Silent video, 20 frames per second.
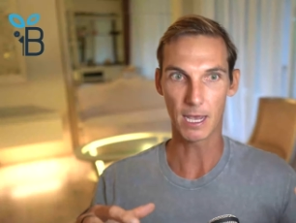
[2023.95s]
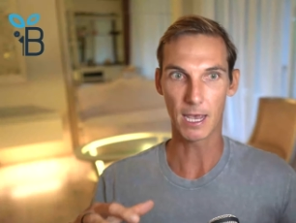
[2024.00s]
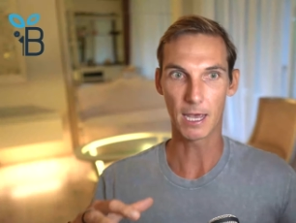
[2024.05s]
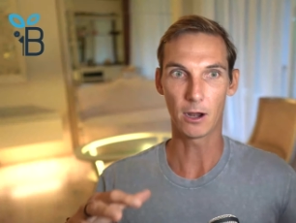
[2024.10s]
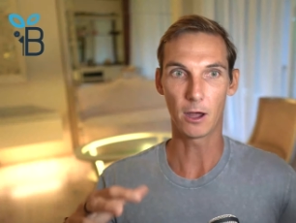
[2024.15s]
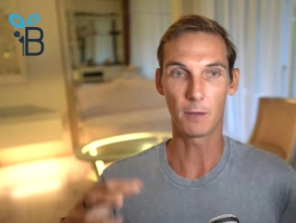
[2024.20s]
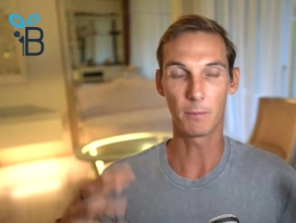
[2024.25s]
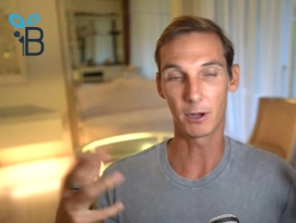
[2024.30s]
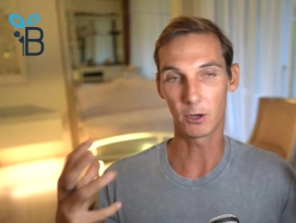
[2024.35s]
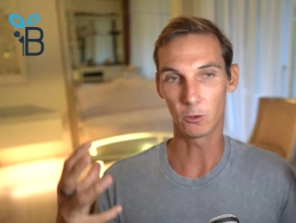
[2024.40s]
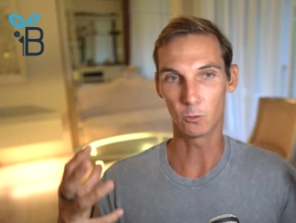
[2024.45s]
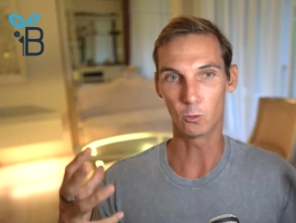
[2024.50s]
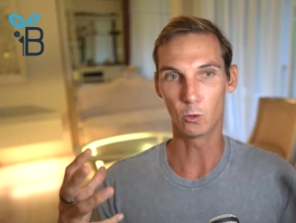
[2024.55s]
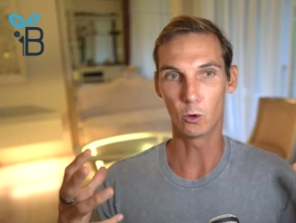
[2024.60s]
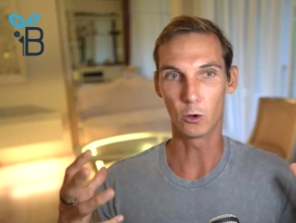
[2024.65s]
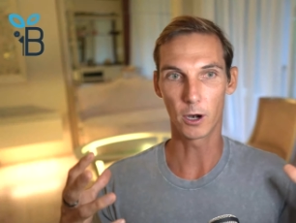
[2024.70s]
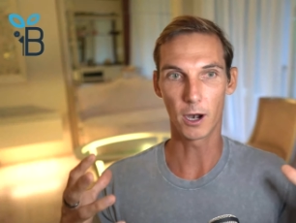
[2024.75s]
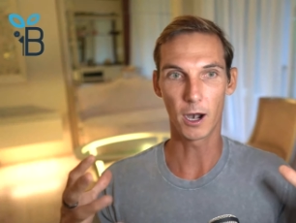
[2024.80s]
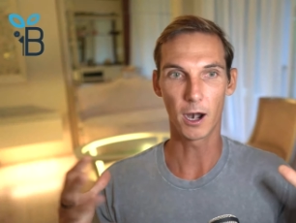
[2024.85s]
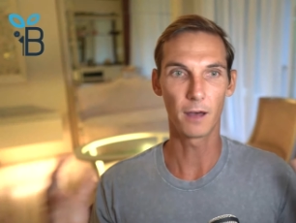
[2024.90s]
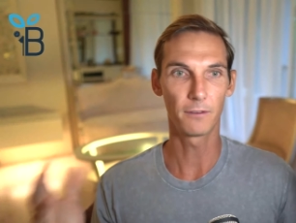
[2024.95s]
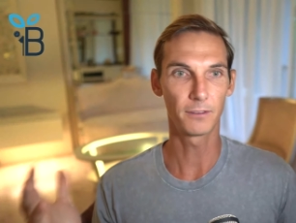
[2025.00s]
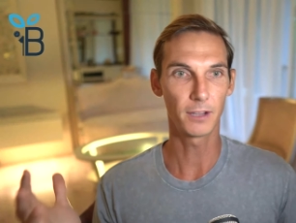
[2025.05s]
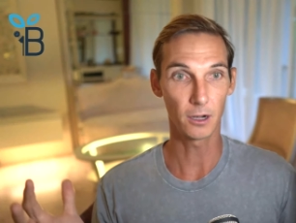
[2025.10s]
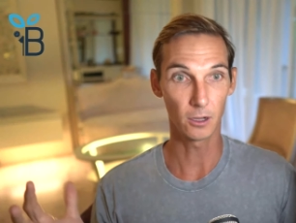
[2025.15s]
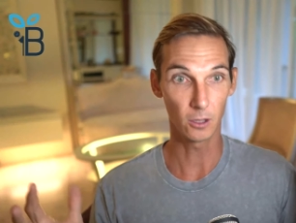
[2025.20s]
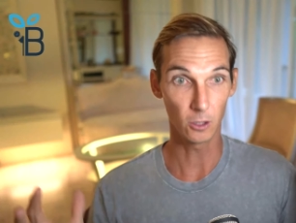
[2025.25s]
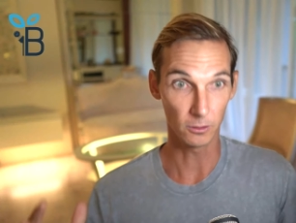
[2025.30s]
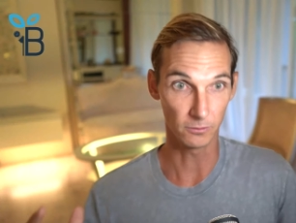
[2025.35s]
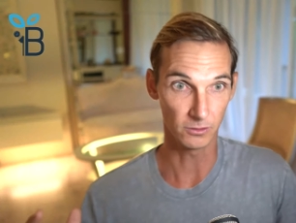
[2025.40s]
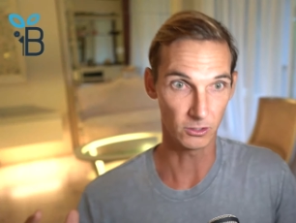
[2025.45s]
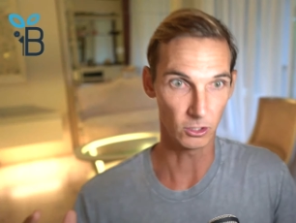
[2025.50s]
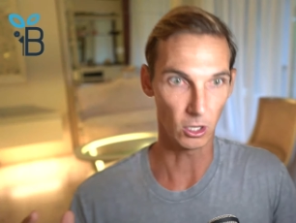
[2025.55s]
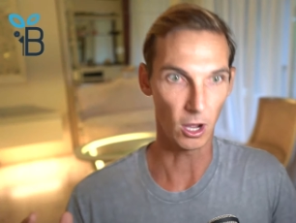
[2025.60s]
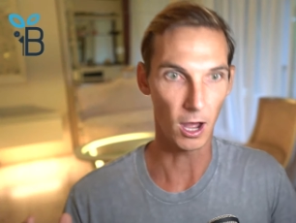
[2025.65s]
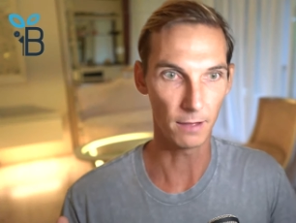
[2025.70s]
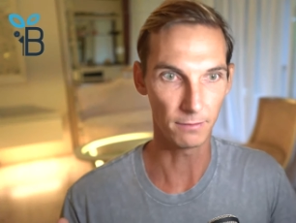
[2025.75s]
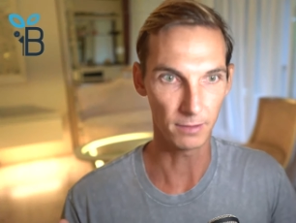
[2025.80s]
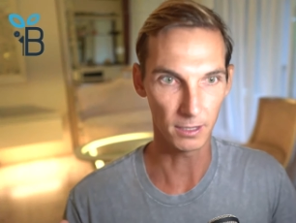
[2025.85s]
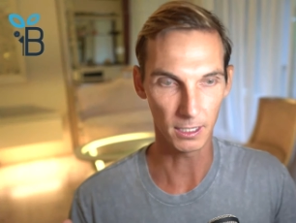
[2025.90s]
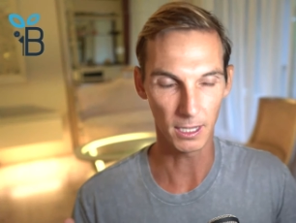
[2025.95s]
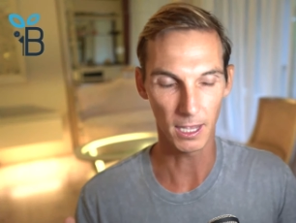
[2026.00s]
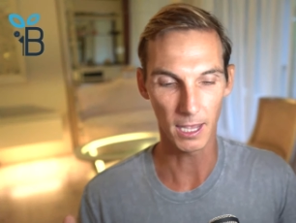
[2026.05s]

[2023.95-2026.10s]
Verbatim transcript: and I'm underwater, and I've done a lot of diving,